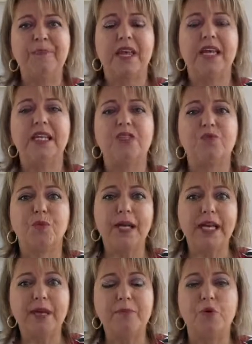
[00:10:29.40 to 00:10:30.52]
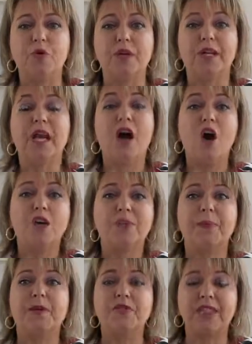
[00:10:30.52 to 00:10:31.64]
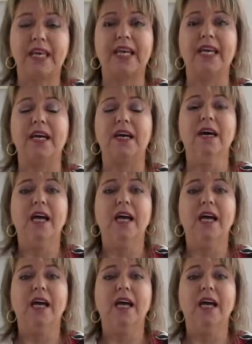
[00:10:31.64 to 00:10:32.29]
it is really important. Hospitals here